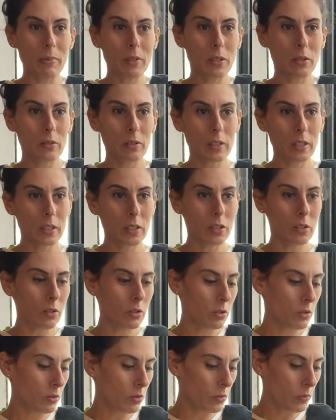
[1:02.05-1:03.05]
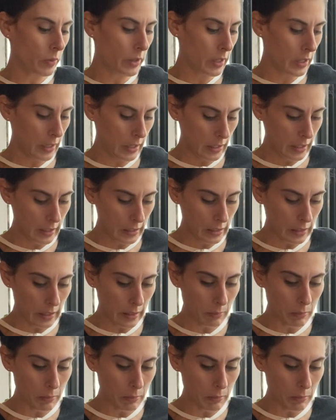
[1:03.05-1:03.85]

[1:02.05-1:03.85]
As soon as I start doing a reading, he's like,